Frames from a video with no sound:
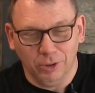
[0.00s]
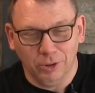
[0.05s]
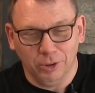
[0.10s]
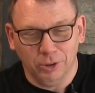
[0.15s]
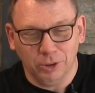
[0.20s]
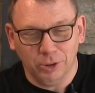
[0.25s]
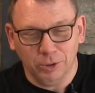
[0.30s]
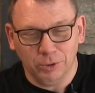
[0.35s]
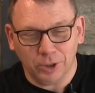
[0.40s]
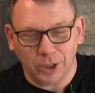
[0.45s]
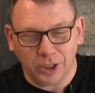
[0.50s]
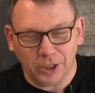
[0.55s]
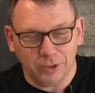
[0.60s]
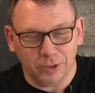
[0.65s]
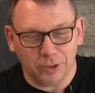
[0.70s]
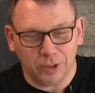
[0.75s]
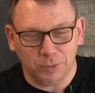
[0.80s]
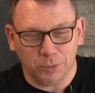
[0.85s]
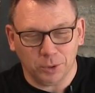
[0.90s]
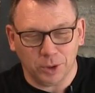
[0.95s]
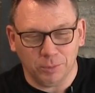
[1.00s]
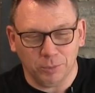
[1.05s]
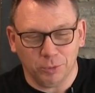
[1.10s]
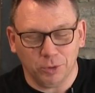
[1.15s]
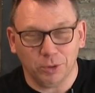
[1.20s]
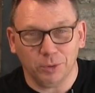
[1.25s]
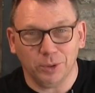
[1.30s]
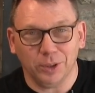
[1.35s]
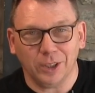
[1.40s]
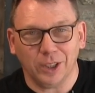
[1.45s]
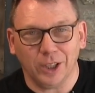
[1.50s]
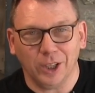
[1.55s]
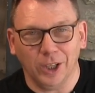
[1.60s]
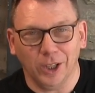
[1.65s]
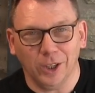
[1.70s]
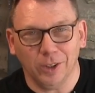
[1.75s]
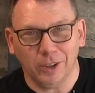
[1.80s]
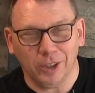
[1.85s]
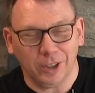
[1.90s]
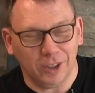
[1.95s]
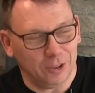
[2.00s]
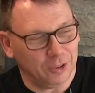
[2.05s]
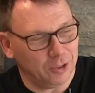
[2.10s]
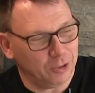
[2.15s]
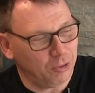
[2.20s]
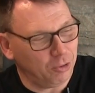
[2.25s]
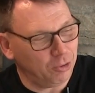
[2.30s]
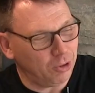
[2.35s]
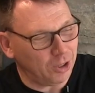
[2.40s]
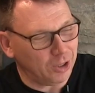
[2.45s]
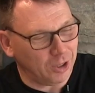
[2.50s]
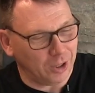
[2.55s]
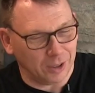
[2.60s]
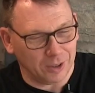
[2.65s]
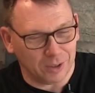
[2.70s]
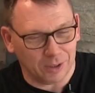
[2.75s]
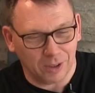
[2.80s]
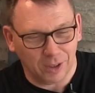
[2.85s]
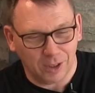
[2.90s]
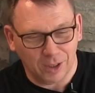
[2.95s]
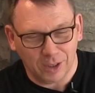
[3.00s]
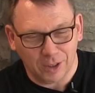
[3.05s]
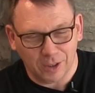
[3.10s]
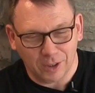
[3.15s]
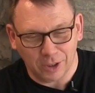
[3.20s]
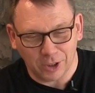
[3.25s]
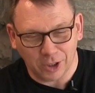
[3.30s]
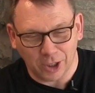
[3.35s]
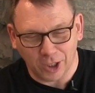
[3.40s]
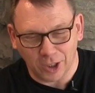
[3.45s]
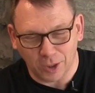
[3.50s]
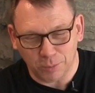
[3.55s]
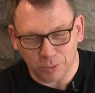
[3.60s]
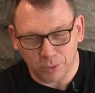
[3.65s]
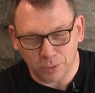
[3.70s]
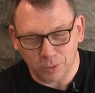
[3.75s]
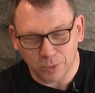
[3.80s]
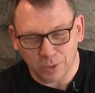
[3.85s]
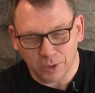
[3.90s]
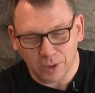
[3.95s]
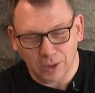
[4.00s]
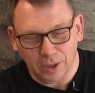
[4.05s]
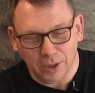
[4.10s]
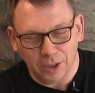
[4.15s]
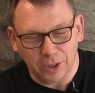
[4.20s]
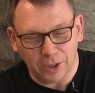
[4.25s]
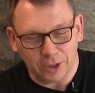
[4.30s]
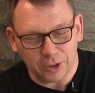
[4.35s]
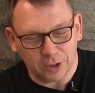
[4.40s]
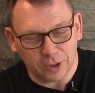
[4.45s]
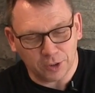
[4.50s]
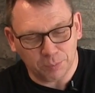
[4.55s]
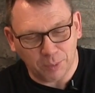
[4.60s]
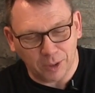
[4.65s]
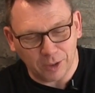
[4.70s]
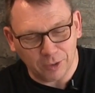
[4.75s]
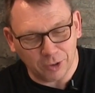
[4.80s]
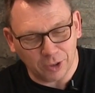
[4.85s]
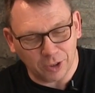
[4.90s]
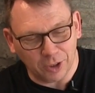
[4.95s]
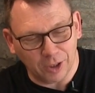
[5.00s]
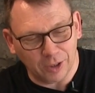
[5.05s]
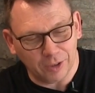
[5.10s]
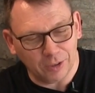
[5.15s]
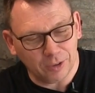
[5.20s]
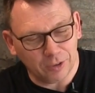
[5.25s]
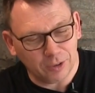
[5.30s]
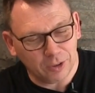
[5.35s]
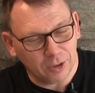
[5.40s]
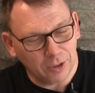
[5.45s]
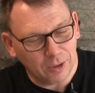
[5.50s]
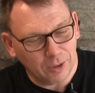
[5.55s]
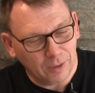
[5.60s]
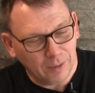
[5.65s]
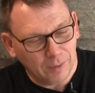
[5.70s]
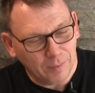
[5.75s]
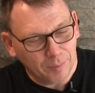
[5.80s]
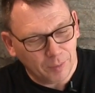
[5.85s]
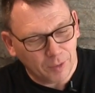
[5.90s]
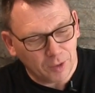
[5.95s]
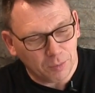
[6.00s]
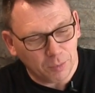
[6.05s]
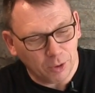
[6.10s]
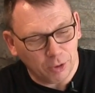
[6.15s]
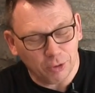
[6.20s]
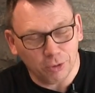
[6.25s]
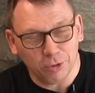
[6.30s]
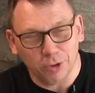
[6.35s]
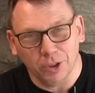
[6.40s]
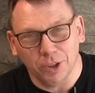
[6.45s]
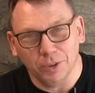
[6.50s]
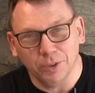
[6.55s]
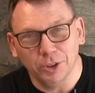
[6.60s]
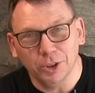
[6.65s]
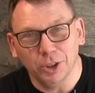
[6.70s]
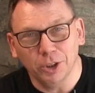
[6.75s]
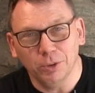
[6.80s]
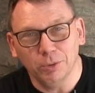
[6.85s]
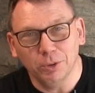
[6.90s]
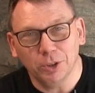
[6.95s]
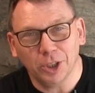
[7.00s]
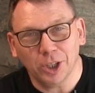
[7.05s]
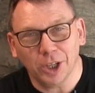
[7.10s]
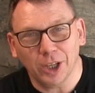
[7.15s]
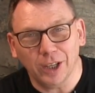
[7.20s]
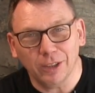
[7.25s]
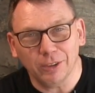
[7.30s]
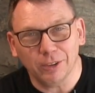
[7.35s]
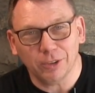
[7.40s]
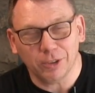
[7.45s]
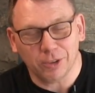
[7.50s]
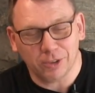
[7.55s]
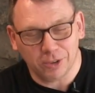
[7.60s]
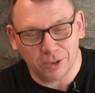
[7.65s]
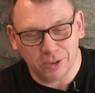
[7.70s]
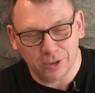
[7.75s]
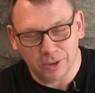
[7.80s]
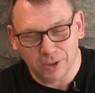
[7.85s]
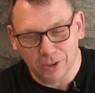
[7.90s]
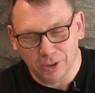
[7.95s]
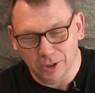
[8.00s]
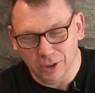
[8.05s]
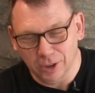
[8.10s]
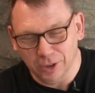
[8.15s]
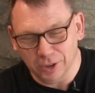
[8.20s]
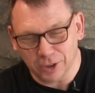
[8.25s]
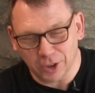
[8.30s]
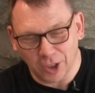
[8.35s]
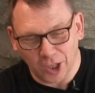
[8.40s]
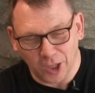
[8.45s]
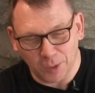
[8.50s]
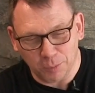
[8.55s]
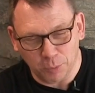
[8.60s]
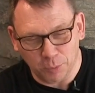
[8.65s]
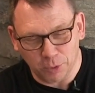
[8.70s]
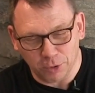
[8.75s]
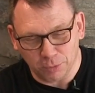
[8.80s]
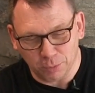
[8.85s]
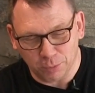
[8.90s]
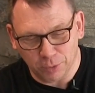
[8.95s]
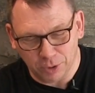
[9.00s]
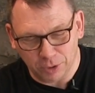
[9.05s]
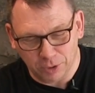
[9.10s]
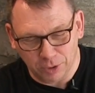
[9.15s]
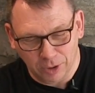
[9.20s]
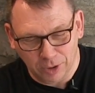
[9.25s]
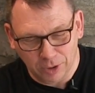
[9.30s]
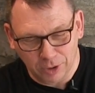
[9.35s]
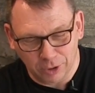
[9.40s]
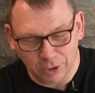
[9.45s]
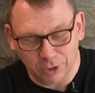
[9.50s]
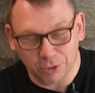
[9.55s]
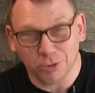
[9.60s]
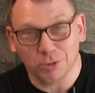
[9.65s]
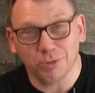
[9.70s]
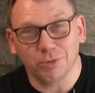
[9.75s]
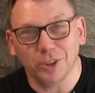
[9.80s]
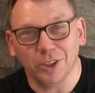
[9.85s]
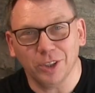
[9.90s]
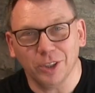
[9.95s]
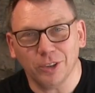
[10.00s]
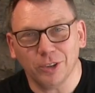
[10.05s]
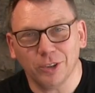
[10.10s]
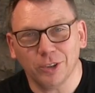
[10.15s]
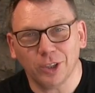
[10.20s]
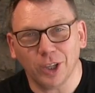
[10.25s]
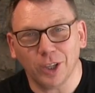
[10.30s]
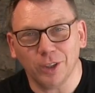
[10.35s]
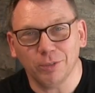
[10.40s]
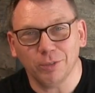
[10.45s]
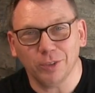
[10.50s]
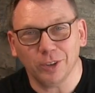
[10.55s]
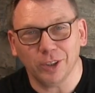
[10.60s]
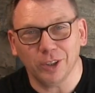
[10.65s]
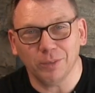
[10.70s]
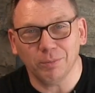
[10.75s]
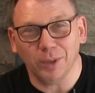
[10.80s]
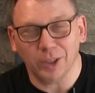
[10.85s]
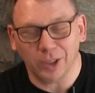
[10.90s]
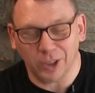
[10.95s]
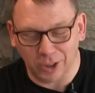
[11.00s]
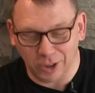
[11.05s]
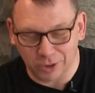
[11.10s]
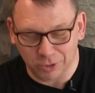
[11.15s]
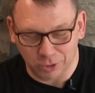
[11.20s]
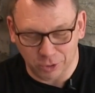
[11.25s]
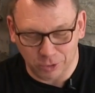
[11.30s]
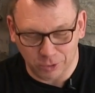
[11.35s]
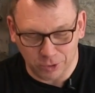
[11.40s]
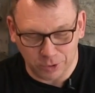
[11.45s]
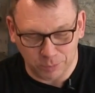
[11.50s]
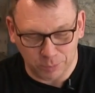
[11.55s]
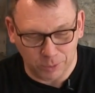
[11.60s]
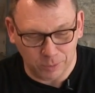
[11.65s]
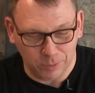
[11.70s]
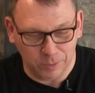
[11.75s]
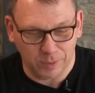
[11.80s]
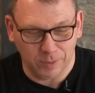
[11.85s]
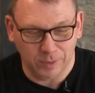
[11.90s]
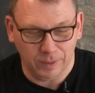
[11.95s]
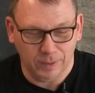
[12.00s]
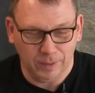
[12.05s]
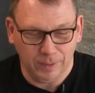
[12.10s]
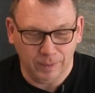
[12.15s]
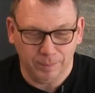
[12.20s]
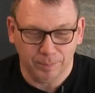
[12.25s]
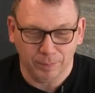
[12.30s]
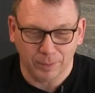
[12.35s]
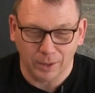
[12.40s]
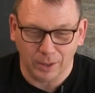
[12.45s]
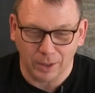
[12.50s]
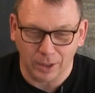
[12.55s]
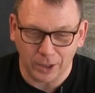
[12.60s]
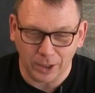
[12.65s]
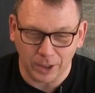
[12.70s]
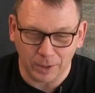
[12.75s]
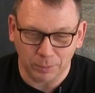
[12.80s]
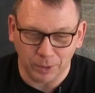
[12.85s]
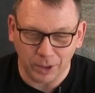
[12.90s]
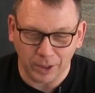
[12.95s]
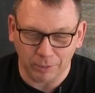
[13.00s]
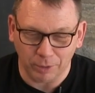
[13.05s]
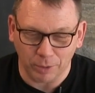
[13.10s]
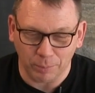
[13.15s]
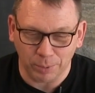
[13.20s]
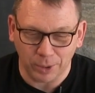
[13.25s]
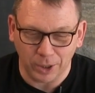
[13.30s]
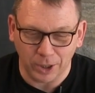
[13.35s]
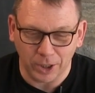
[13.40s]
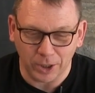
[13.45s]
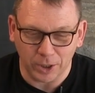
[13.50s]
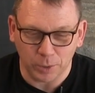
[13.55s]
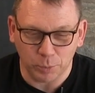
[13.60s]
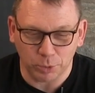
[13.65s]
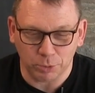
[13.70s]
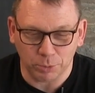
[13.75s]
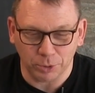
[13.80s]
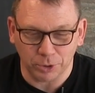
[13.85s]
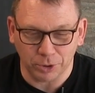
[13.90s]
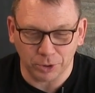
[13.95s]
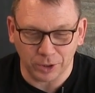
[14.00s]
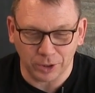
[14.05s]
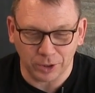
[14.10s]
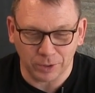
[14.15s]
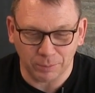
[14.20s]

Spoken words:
no cuts. So what I'm doing here is checking the cable and inspecting it to make sure there are no cuts on the cable which would contravene its safety and make it unusable. And then we have the plug, which we're going to